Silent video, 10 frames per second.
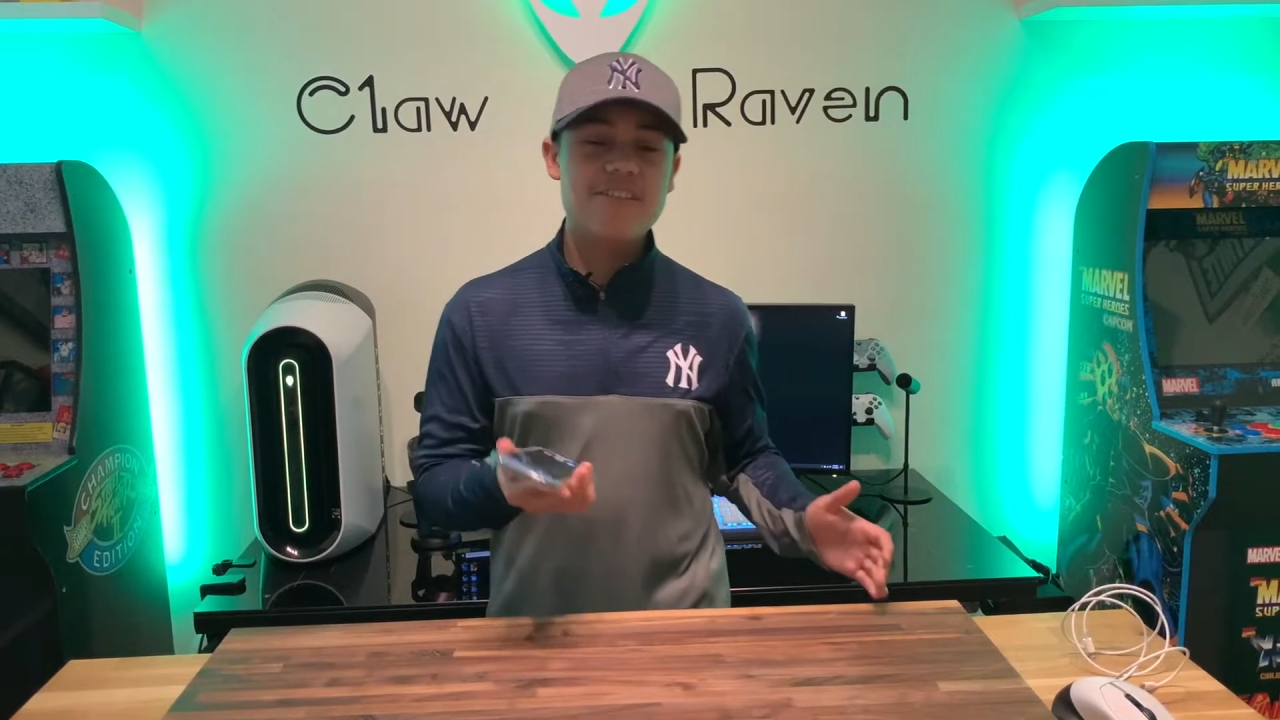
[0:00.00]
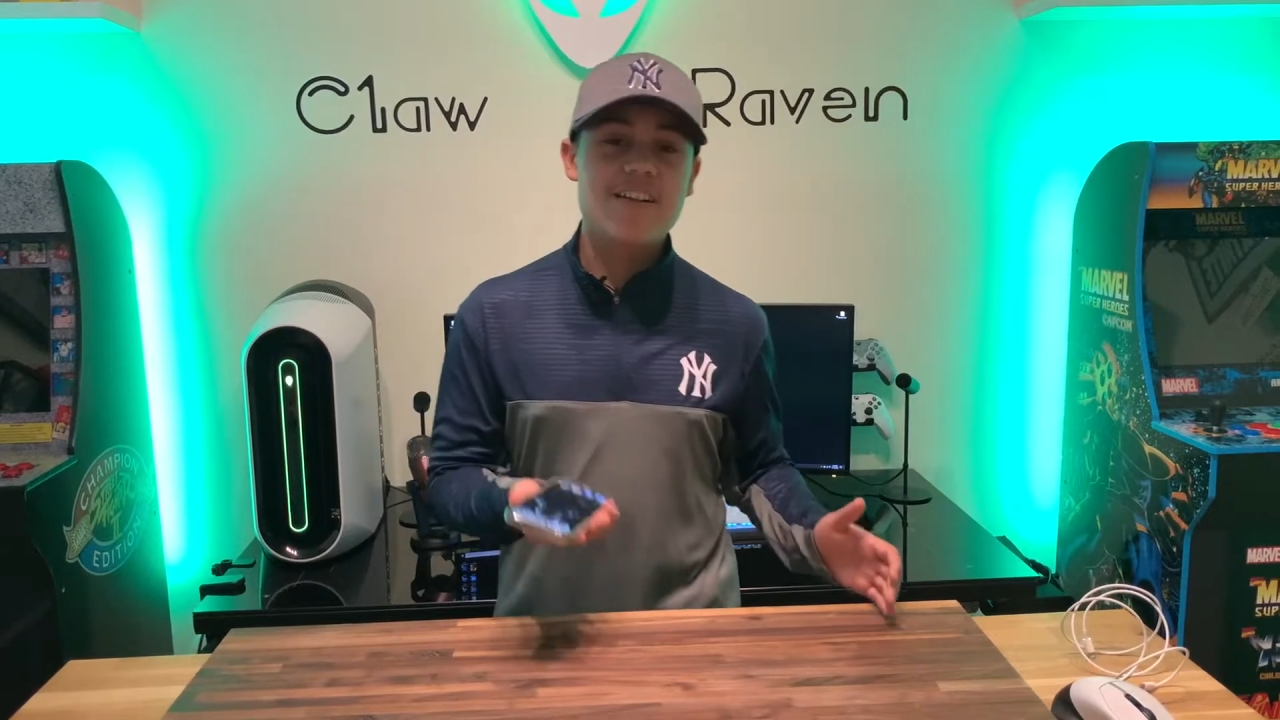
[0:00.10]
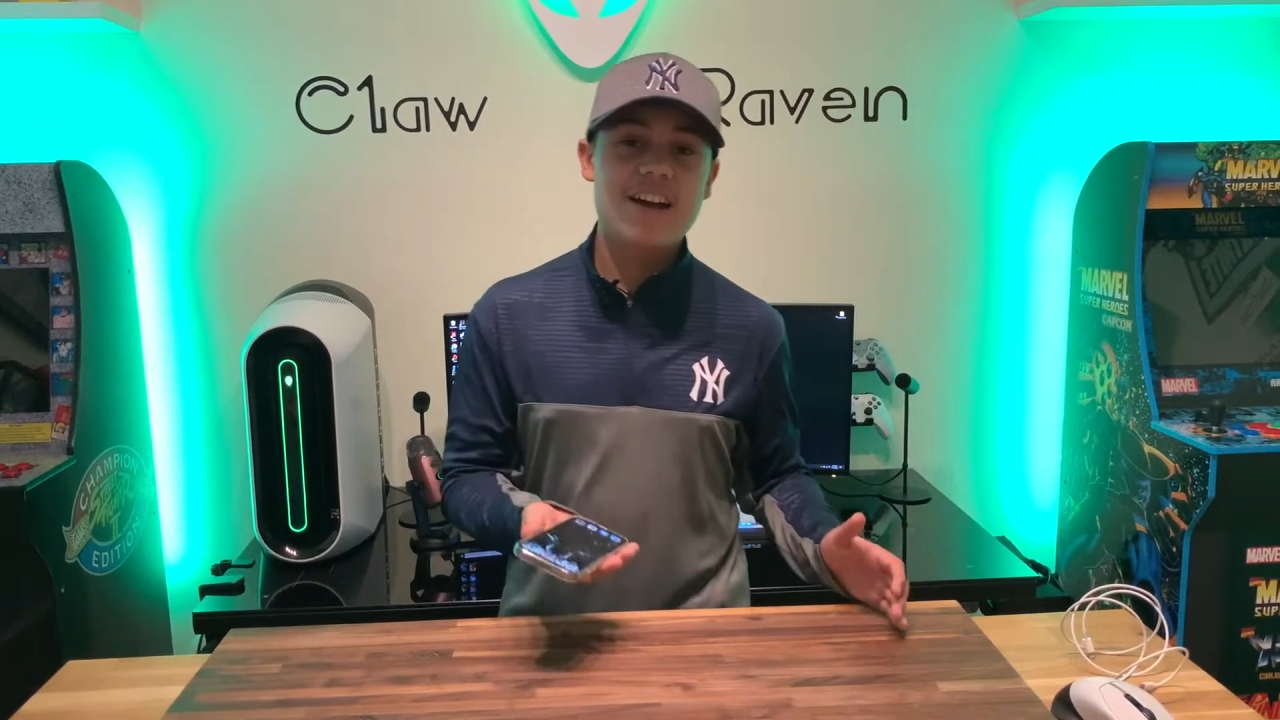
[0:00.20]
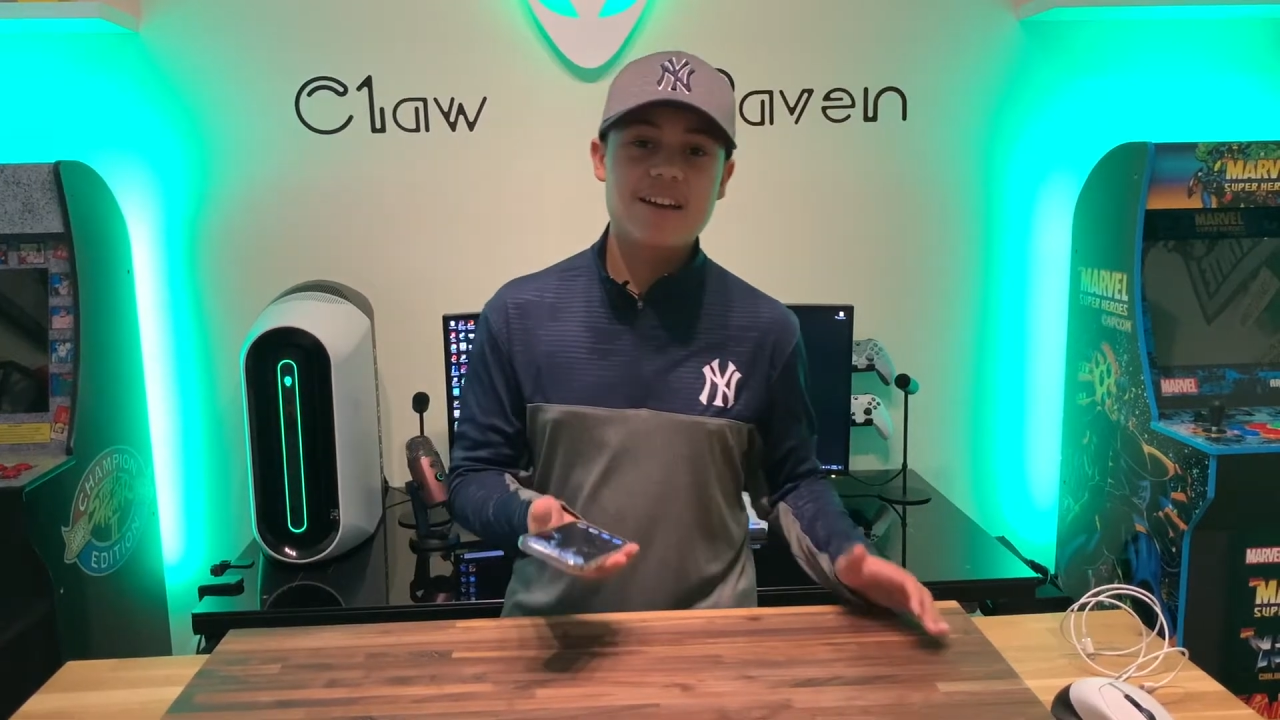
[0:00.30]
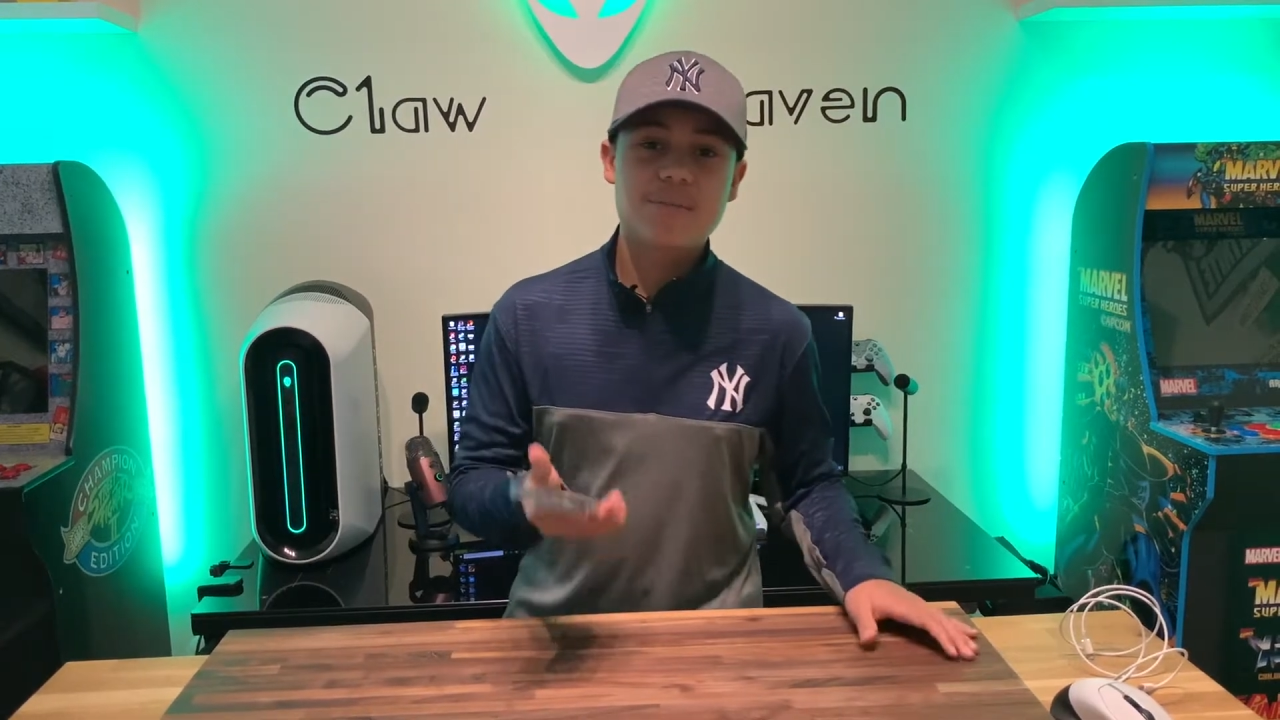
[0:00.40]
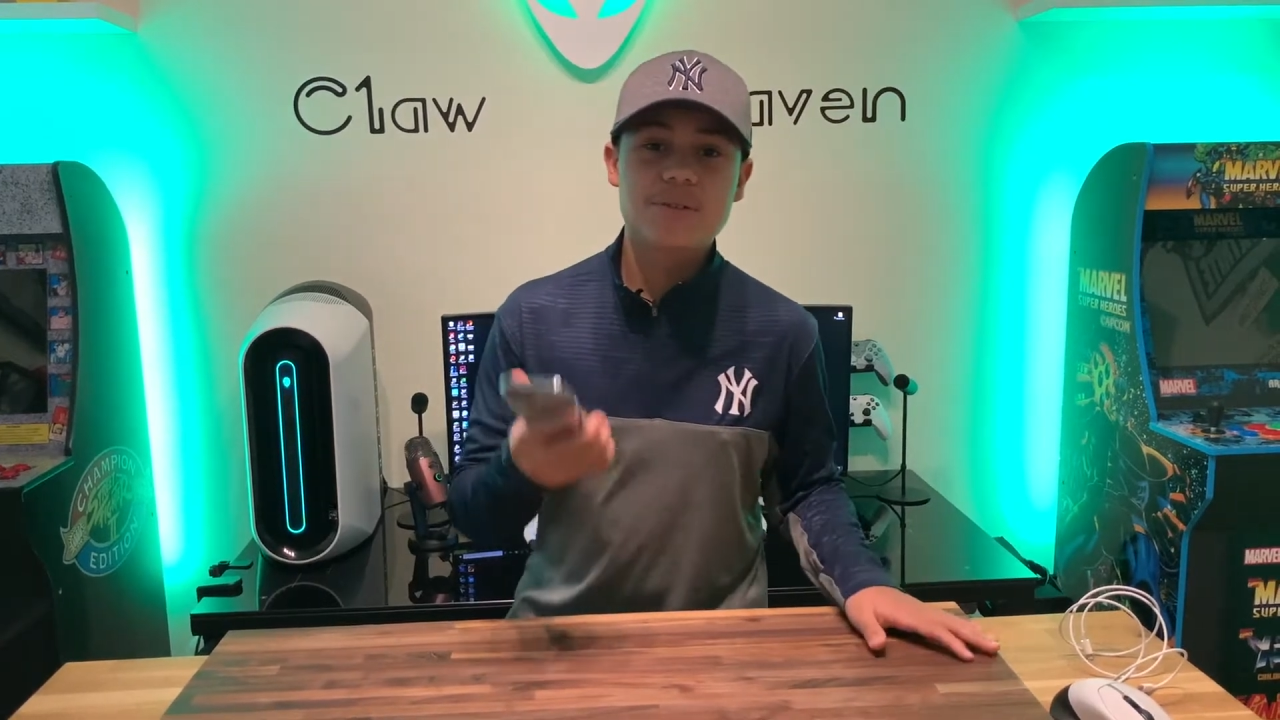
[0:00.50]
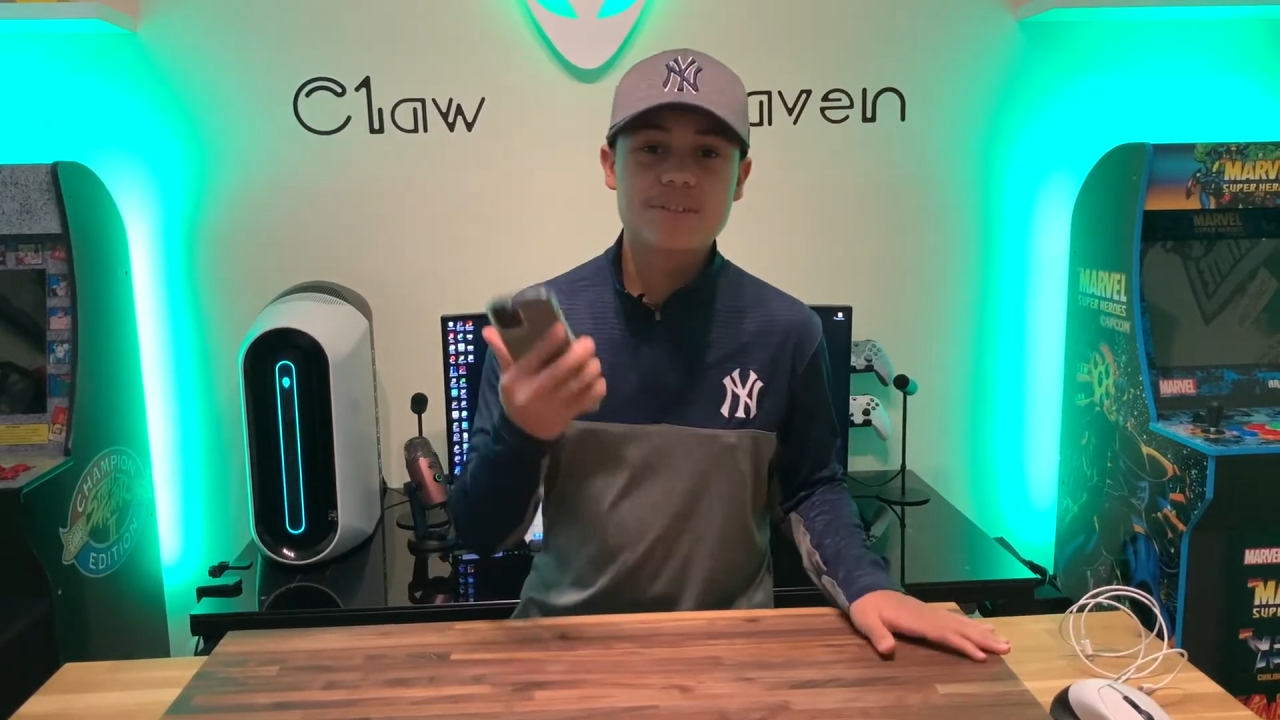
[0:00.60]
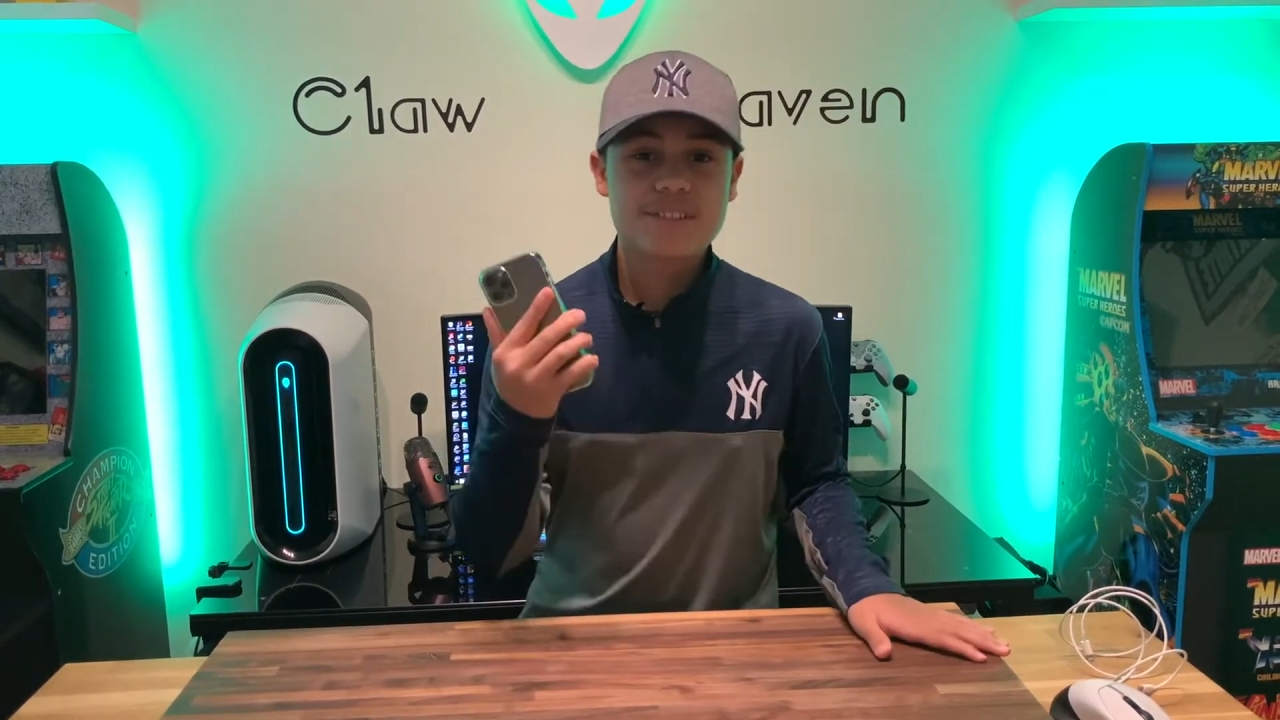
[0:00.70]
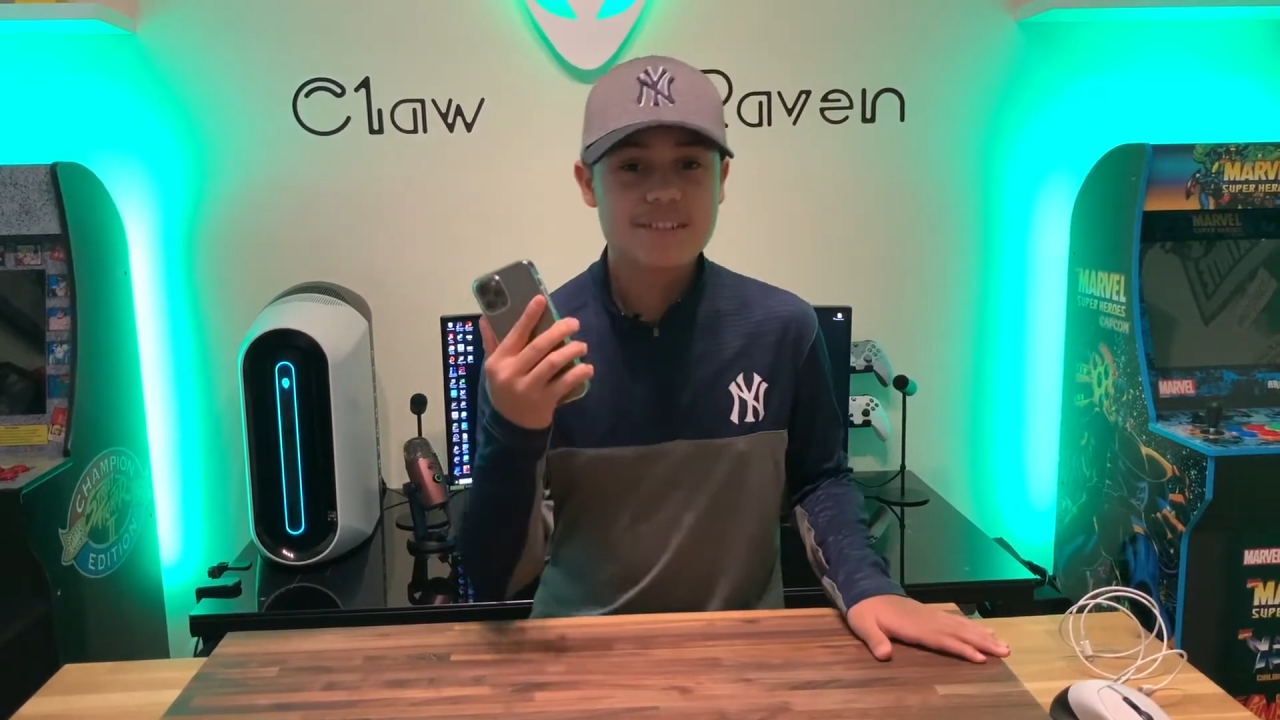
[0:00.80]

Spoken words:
reliable